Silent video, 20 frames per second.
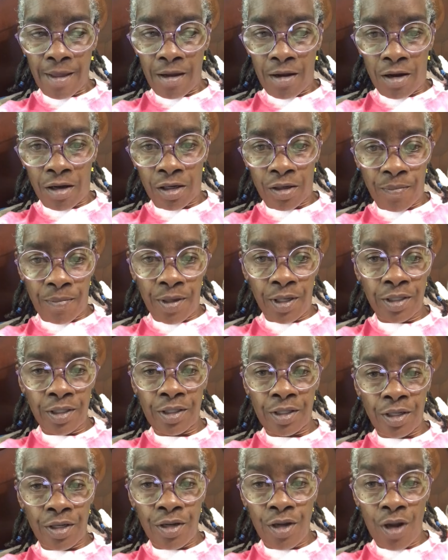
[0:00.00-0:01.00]
A
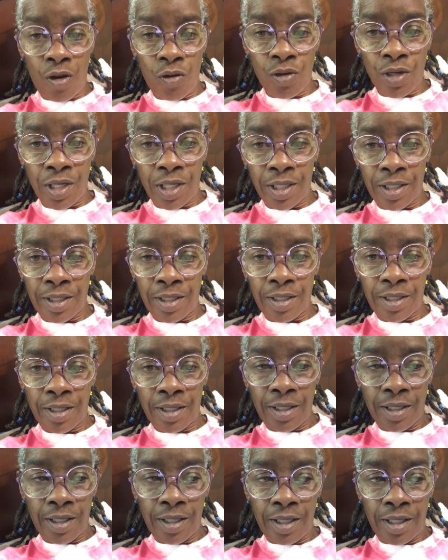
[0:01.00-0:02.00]
supposed noticed
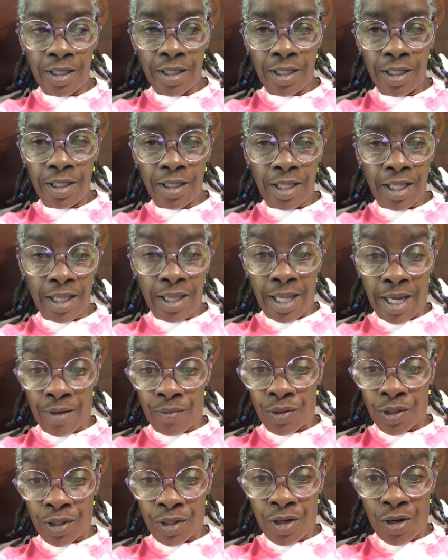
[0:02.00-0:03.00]
that there
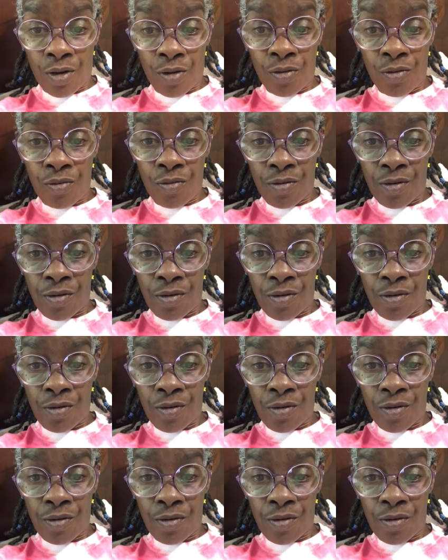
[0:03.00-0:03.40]
was no